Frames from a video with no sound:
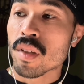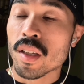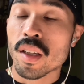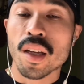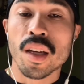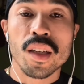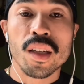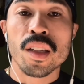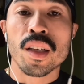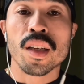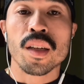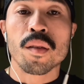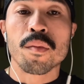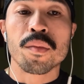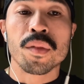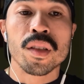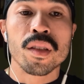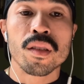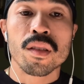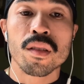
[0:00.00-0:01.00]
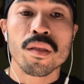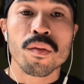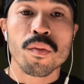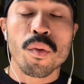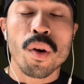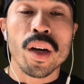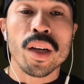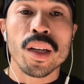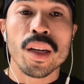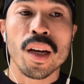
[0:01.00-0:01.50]
And he ended up just
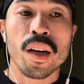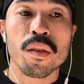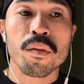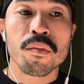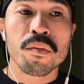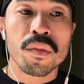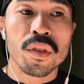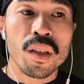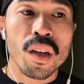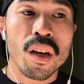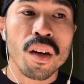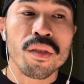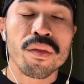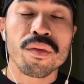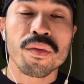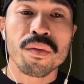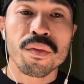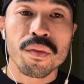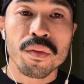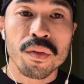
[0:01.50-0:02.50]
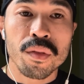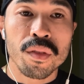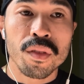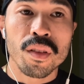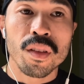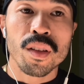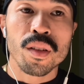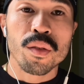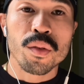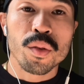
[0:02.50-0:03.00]
walking out tough,
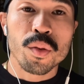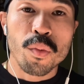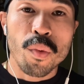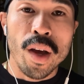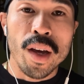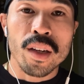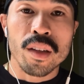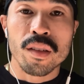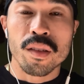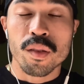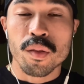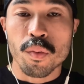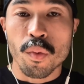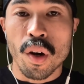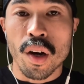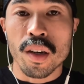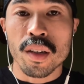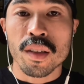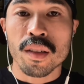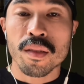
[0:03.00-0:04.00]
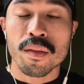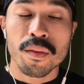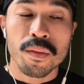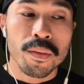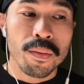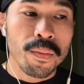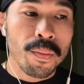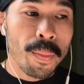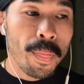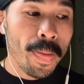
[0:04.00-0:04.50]
little swagger in his walk.
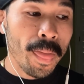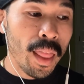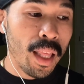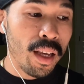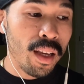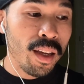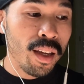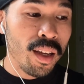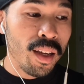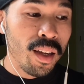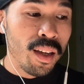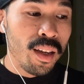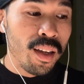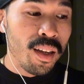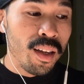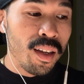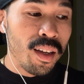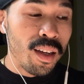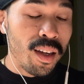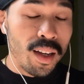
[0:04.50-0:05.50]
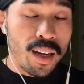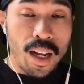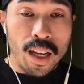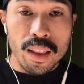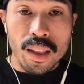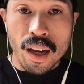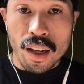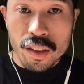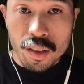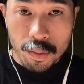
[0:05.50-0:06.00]
And I
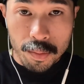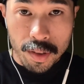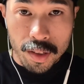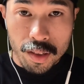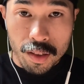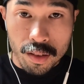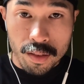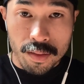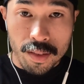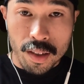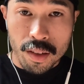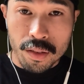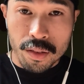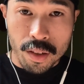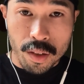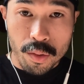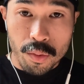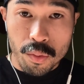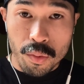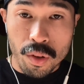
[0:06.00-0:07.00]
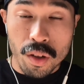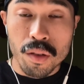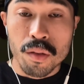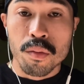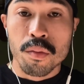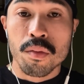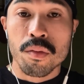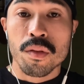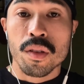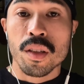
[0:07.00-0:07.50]
thought to myself, I was like,
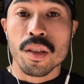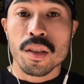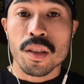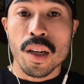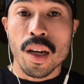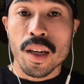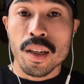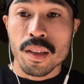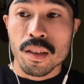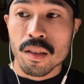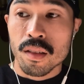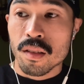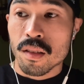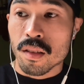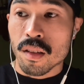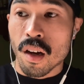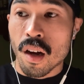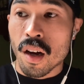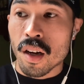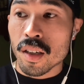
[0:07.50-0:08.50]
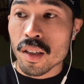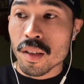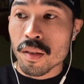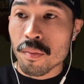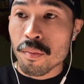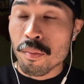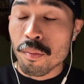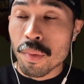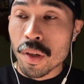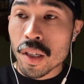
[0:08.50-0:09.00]
"Whoa, this guy is
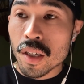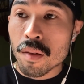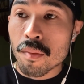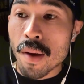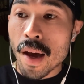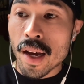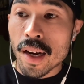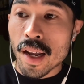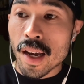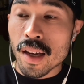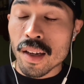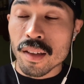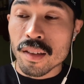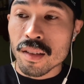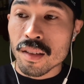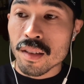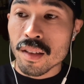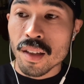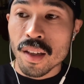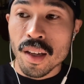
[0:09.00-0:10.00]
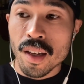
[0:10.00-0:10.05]
talking big badass."